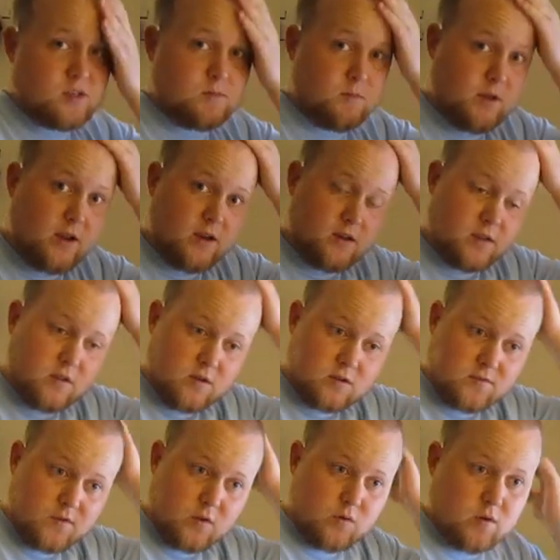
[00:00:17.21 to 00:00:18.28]
explain to
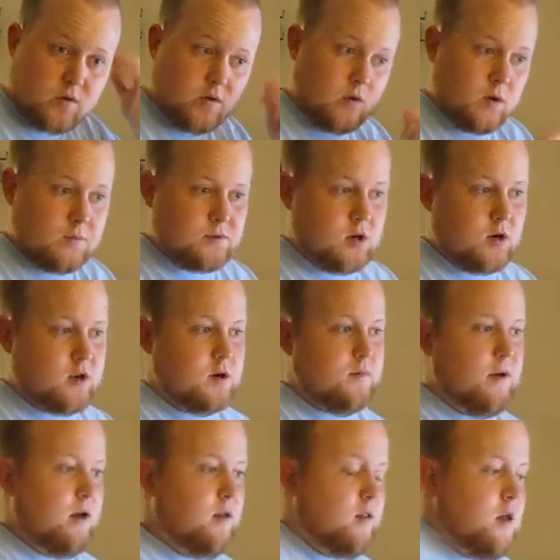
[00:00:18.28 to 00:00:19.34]
those of you who don't know what I'm
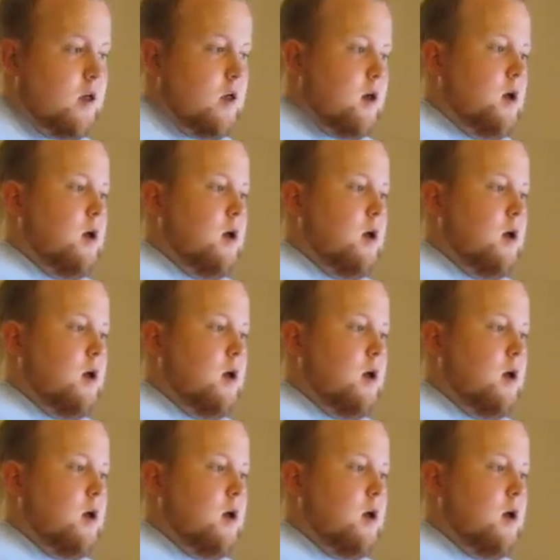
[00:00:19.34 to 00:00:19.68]
talking about.